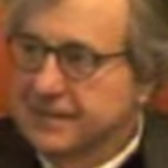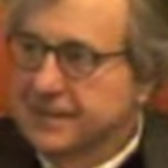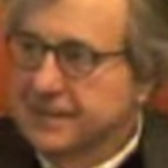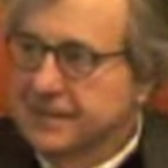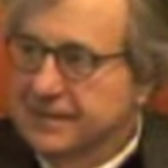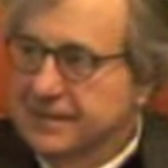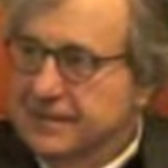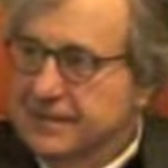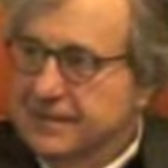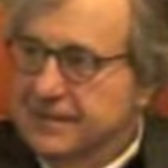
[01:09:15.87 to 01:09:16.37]
We
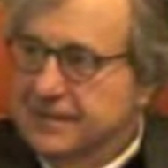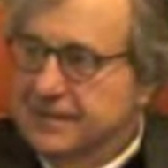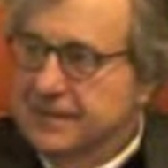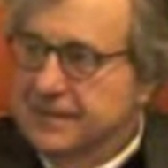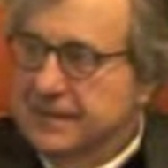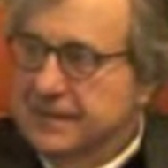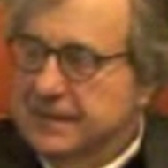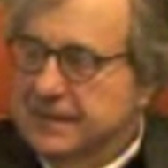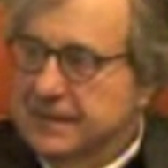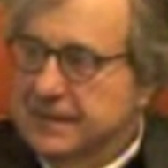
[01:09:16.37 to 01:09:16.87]
want it to be
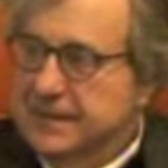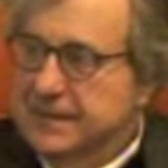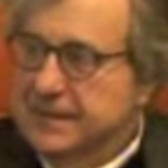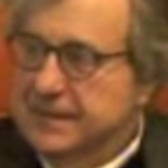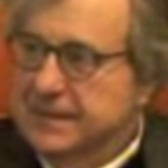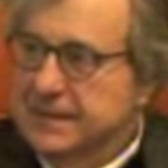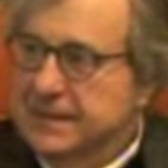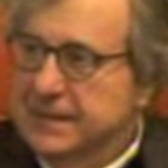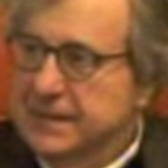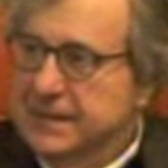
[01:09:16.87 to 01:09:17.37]

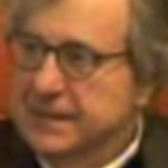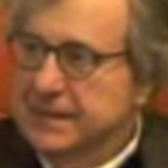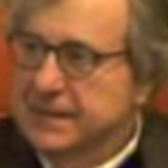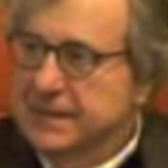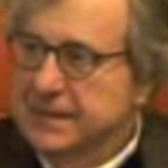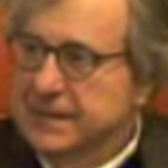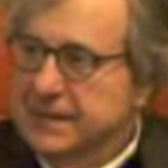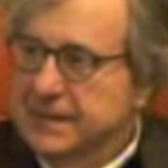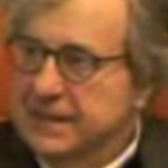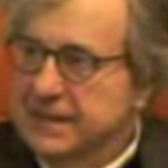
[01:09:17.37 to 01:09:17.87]
grand. It's
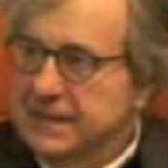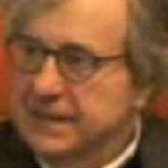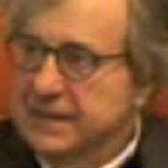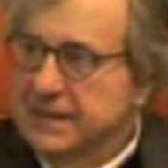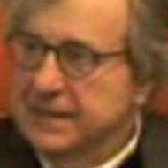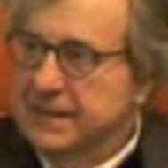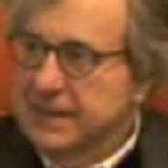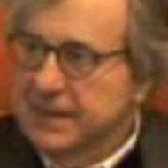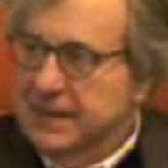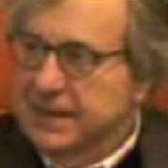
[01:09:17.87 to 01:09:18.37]
a
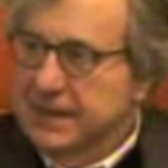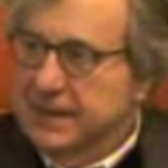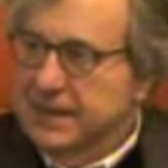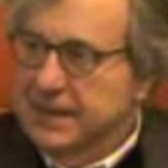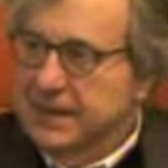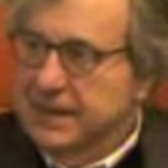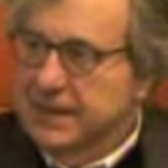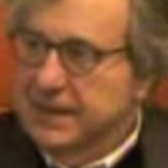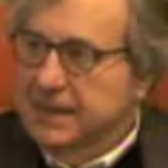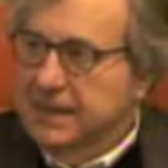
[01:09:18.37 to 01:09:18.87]
very important
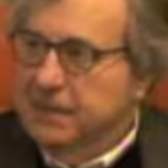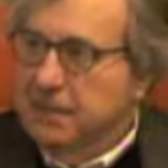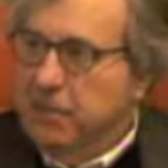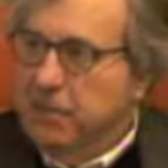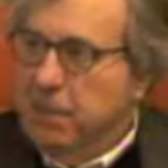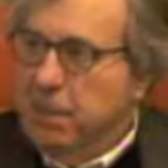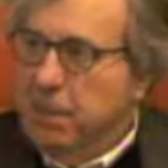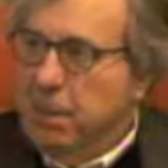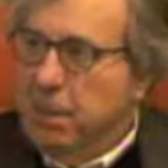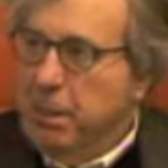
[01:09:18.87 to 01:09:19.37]
memorial.
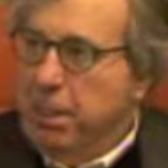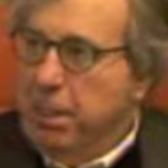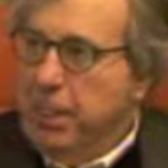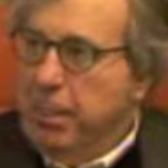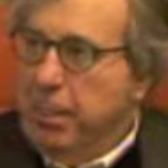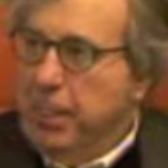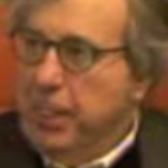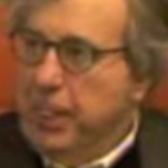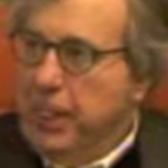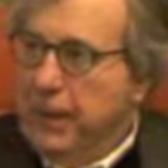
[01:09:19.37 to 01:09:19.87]
I just
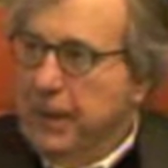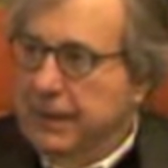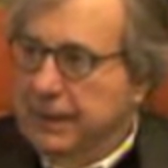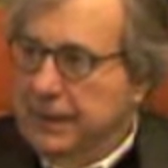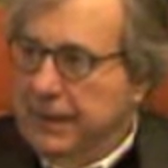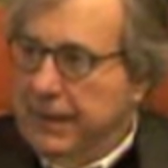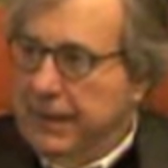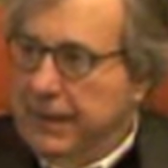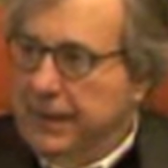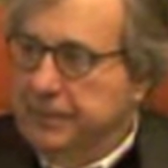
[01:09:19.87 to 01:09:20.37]
don't want to be able
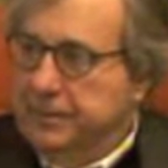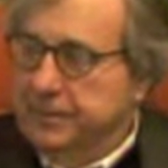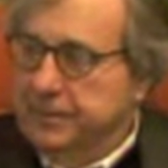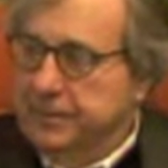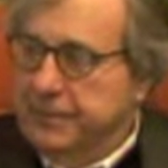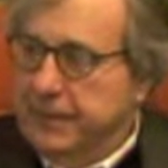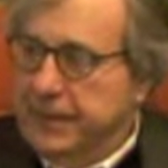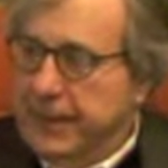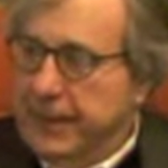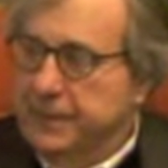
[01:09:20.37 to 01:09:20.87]
to see it.
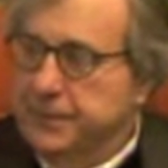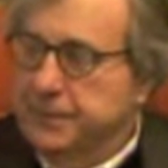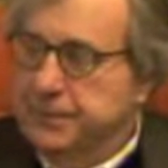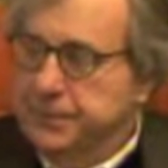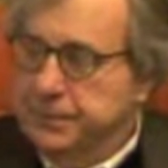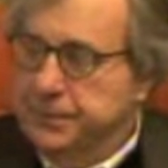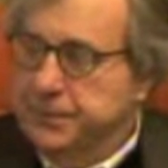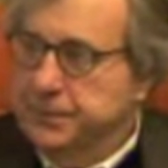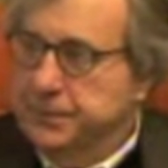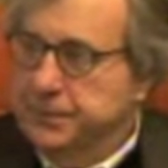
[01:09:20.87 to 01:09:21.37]

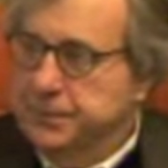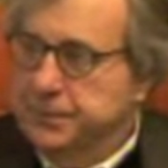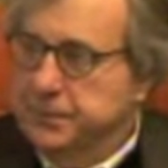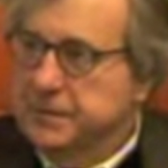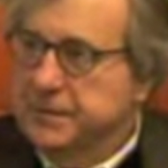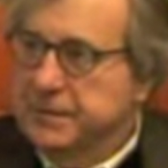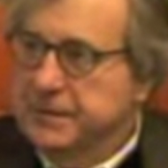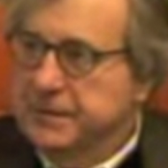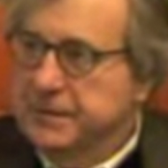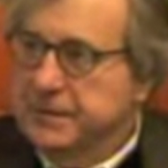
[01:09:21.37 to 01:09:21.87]

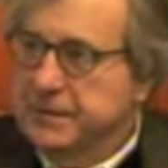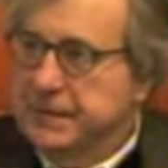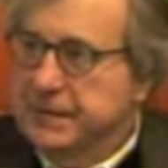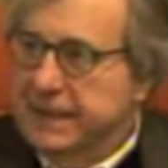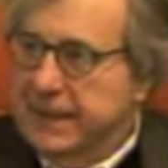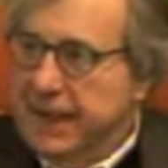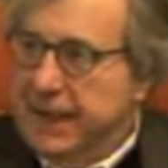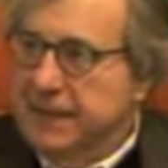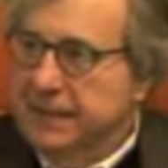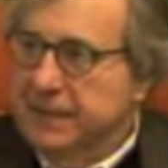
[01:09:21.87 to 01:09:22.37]
I
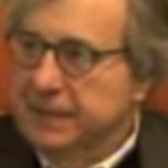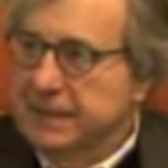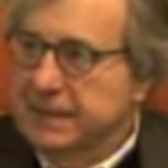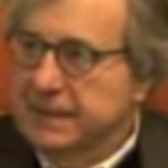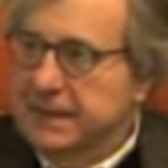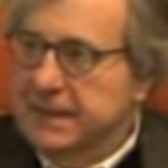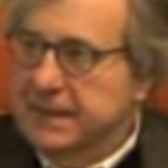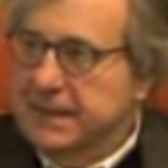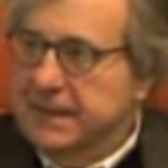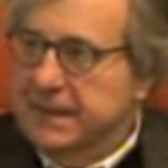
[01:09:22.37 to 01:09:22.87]
want it to
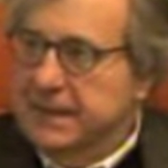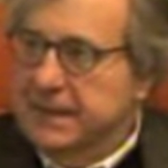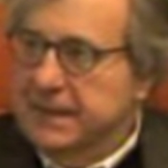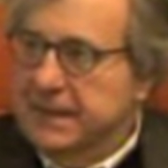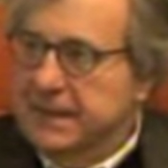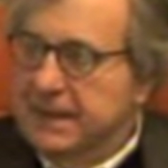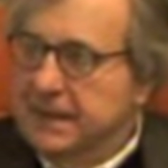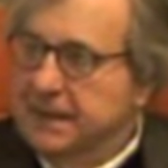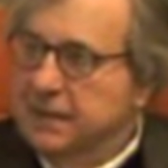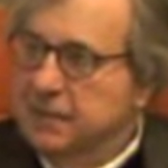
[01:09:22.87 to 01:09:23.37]
be
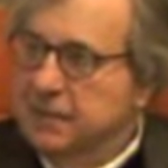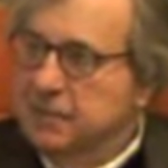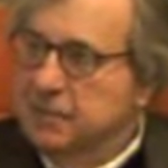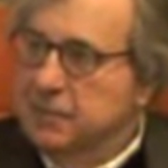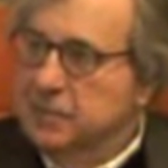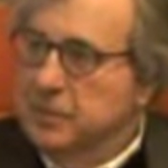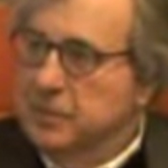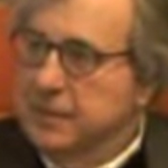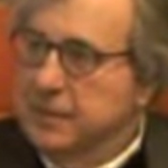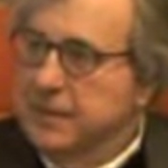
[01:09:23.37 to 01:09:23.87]
significant
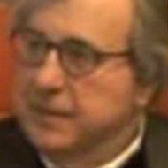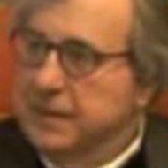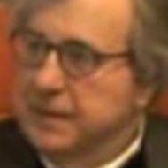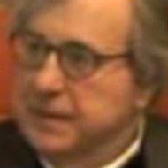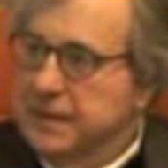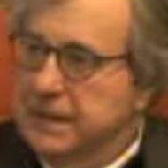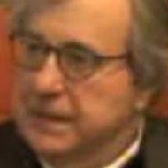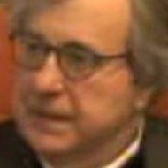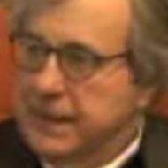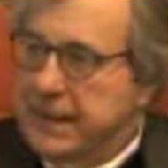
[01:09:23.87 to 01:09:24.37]
and
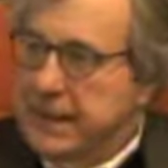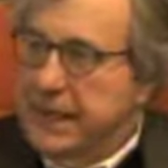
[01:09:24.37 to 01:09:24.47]
invisible.